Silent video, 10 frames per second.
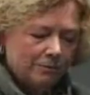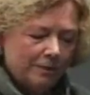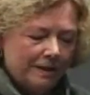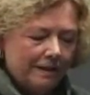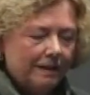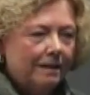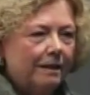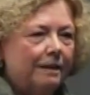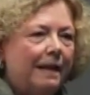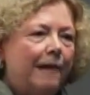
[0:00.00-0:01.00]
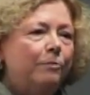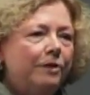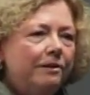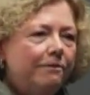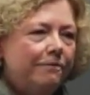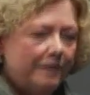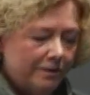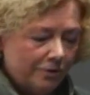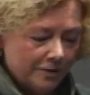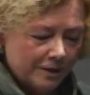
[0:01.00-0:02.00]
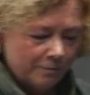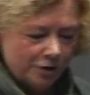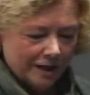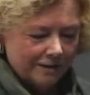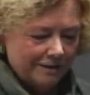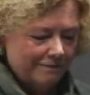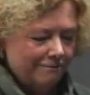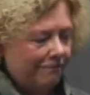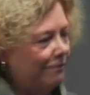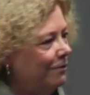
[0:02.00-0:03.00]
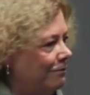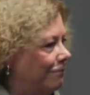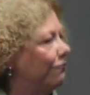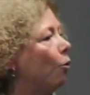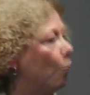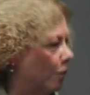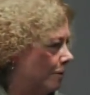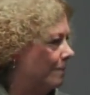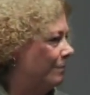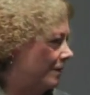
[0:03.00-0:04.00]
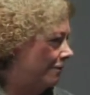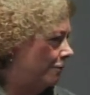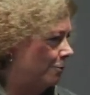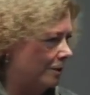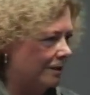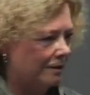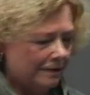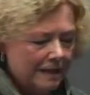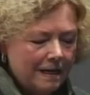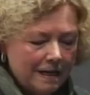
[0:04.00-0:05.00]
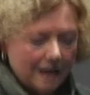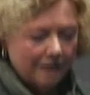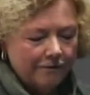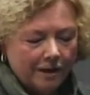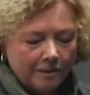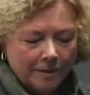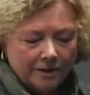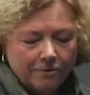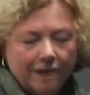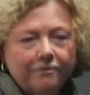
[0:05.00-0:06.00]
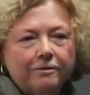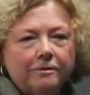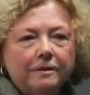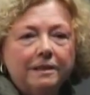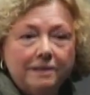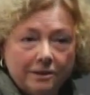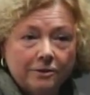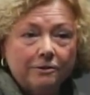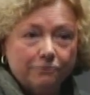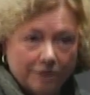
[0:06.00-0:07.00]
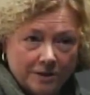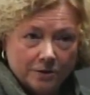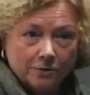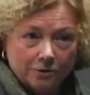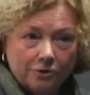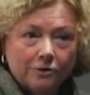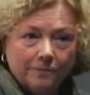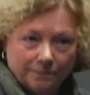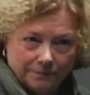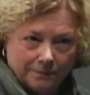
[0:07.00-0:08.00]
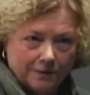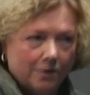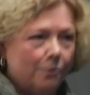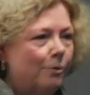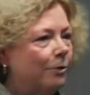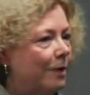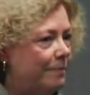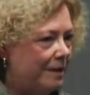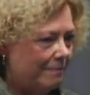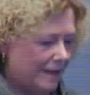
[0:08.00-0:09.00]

within a collaborative, intersubjective form, if you will, of autobiographical and narrative research. So, what do I mean